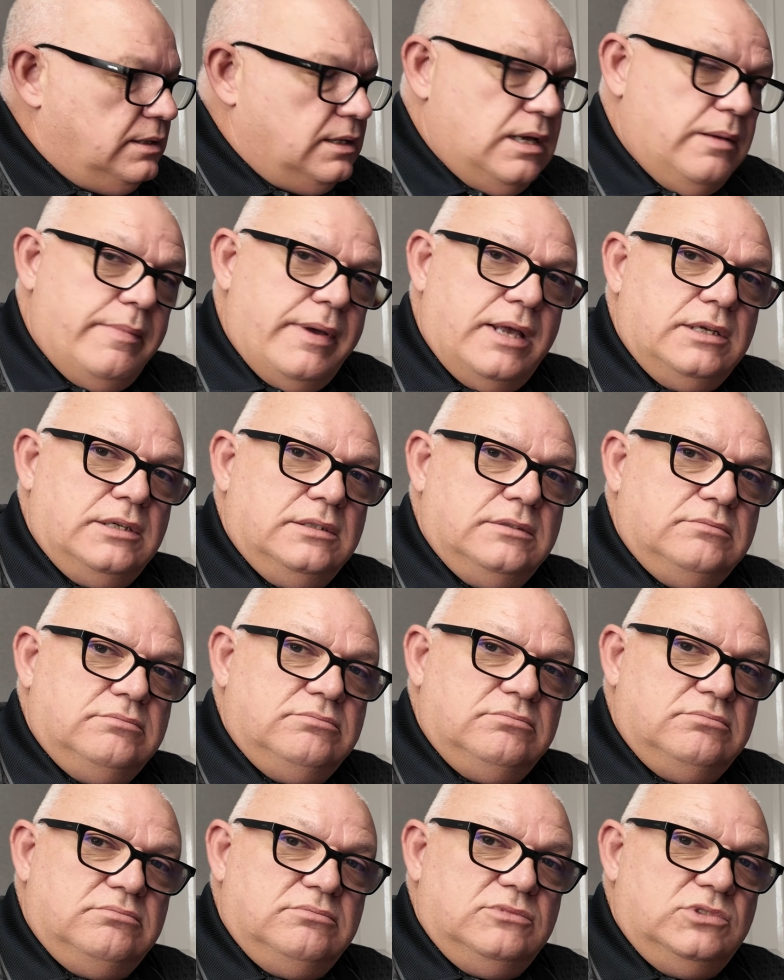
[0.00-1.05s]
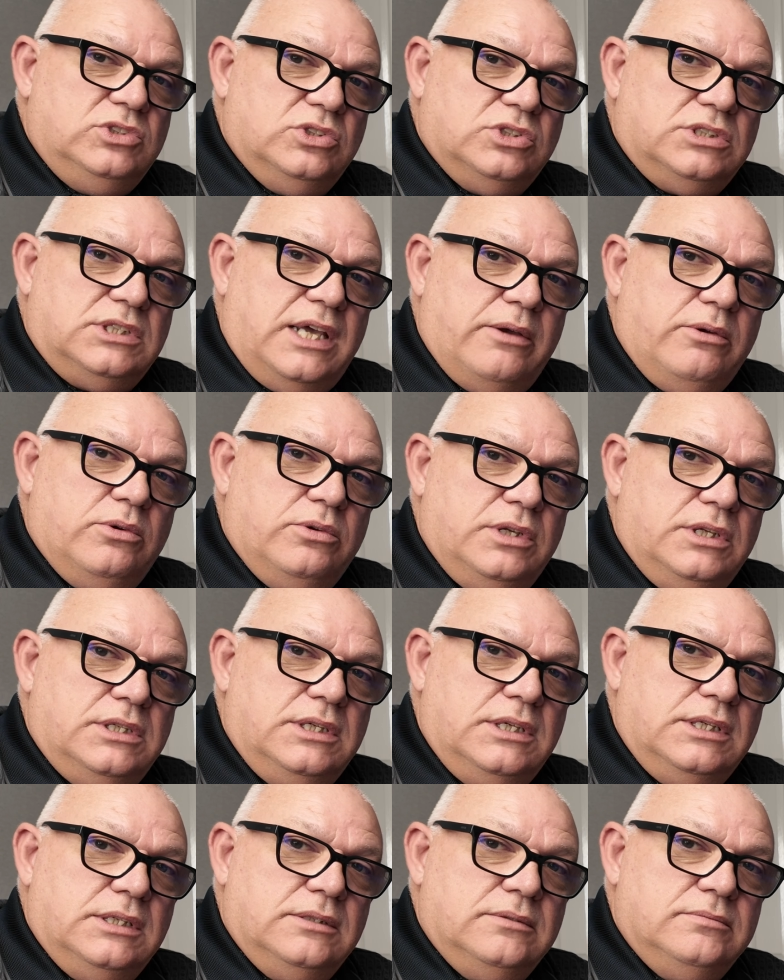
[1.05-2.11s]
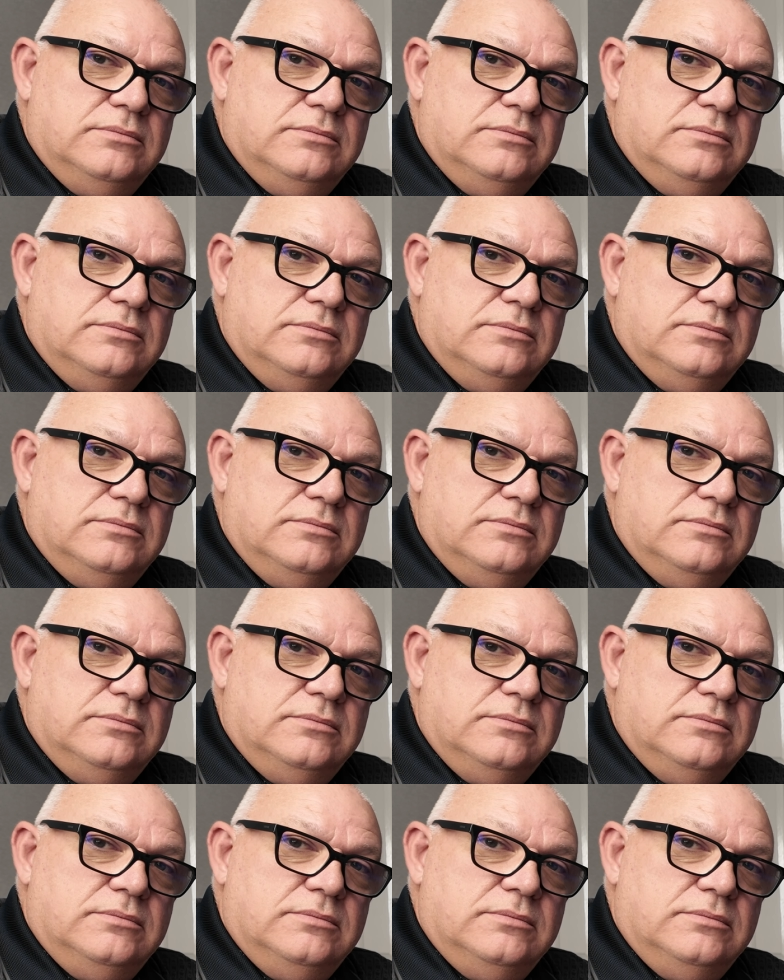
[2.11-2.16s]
about just how good it is.